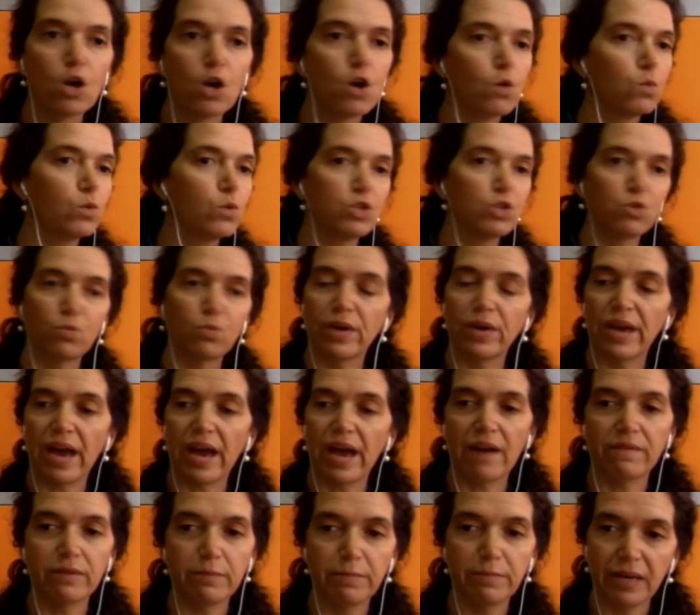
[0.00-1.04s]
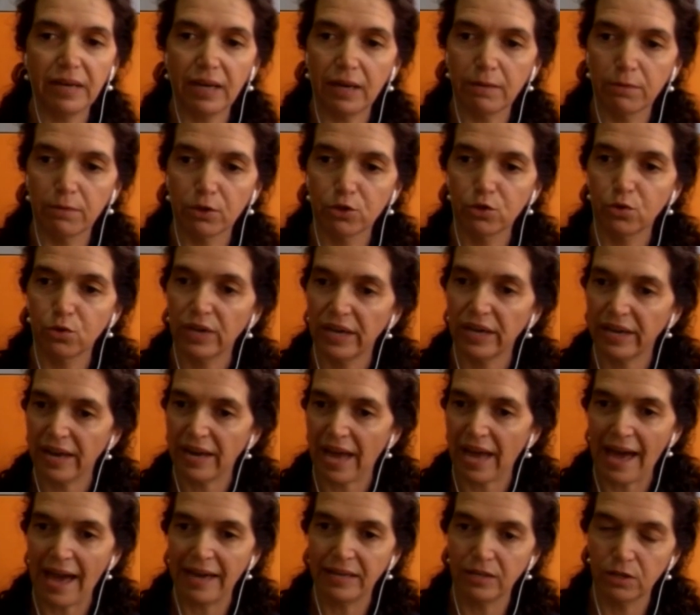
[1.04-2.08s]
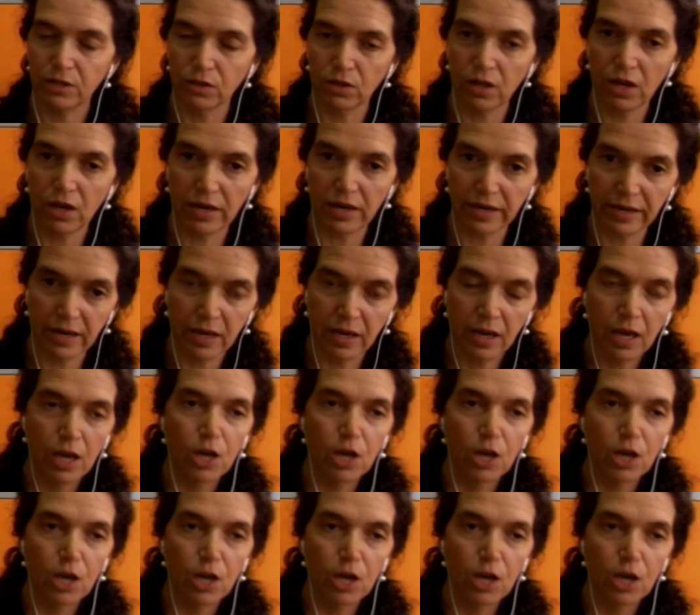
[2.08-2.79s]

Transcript: which we haven't been able to get a handle on.